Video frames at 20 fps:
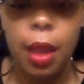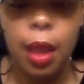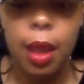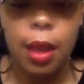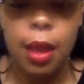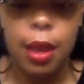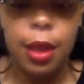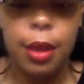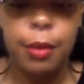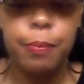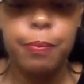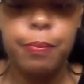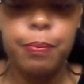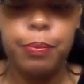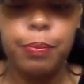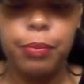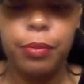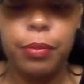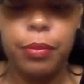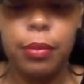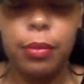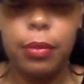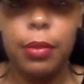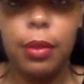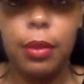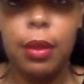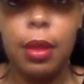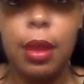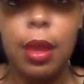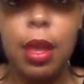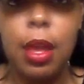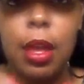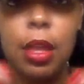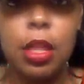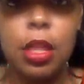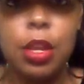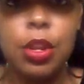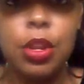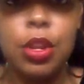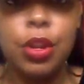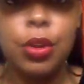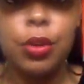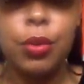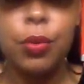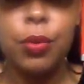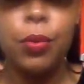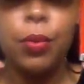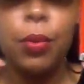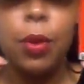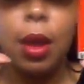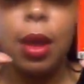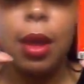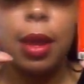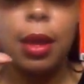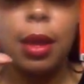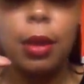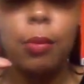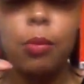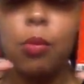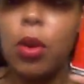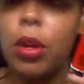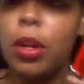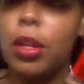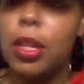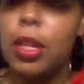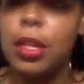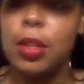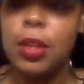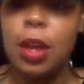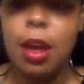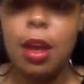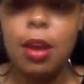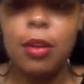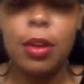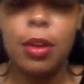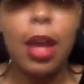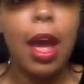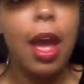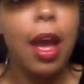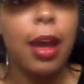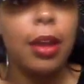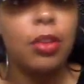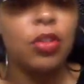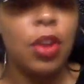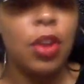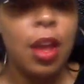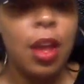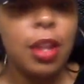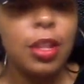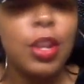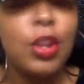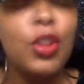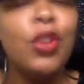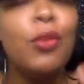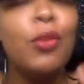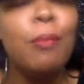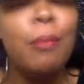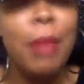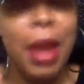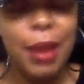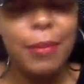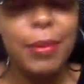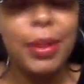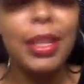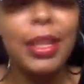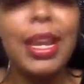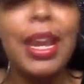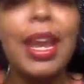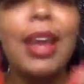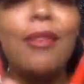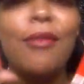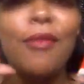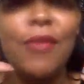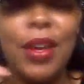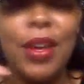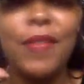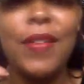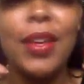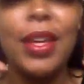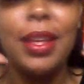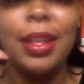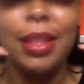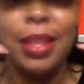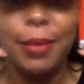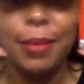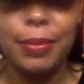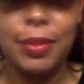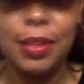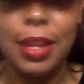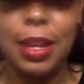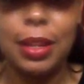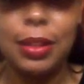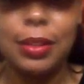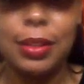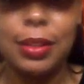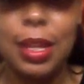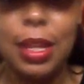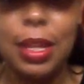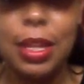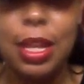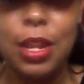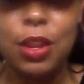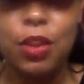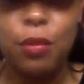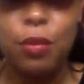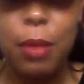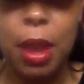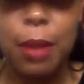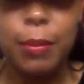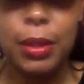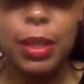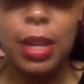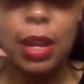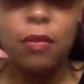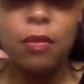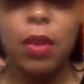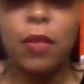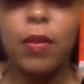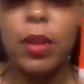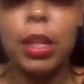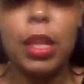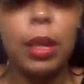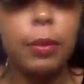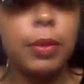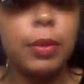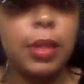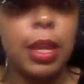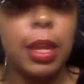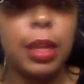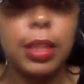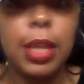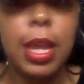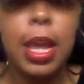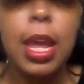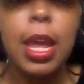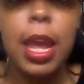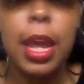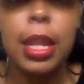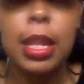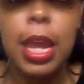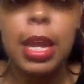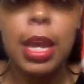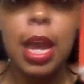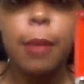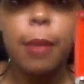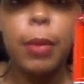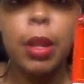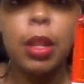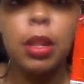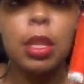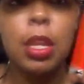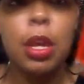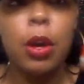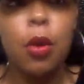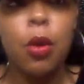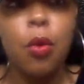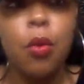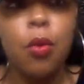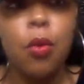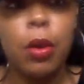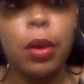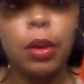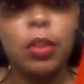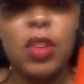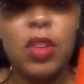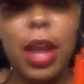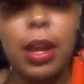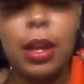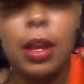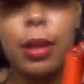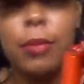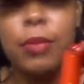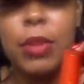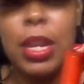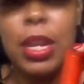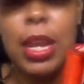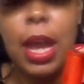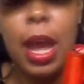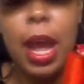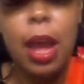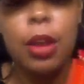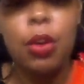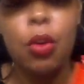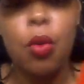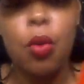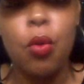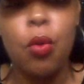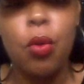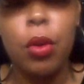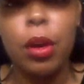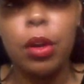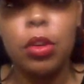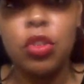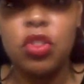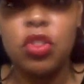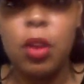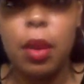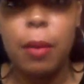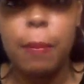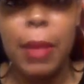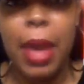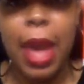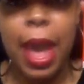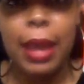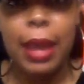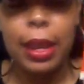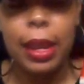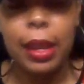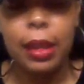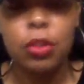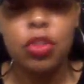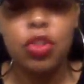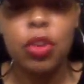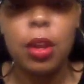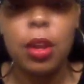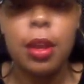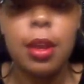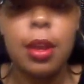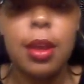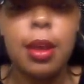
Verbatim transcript: um, the new, uh, what are these called? Gosh, the new Maybelline Vivid Lipsticks. The new Maybelline Vivid Lipsticks. And they come in the orange, like a neon orange package.